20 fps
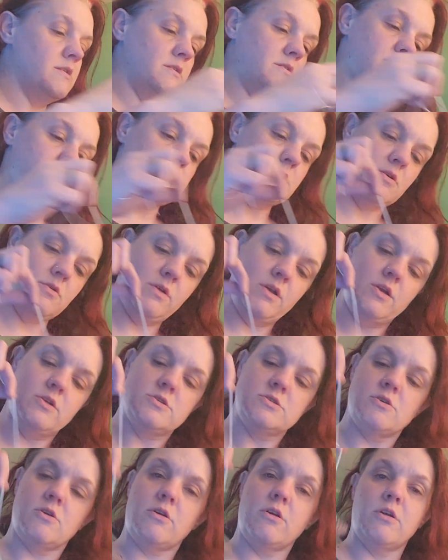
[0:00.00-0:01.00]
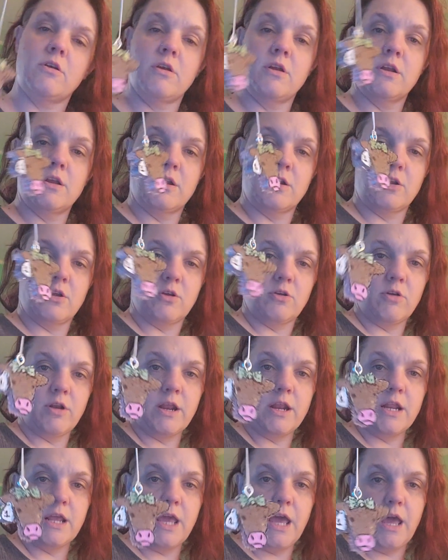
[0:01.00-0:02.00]
So here's our
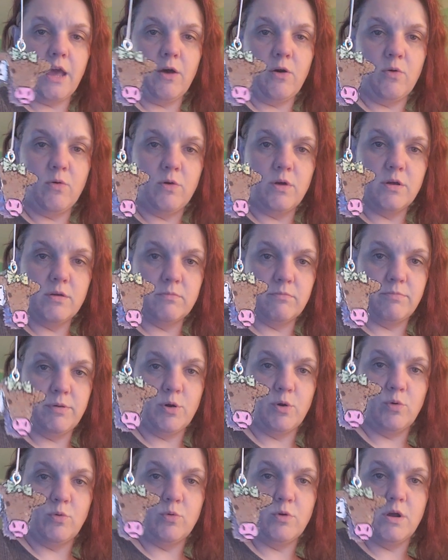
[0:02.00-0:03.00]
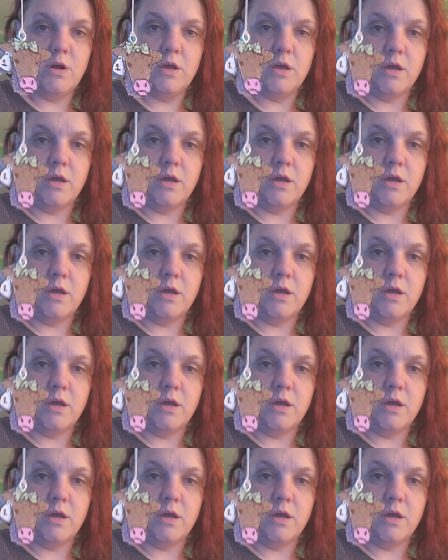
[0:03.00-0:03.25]
green cow bow.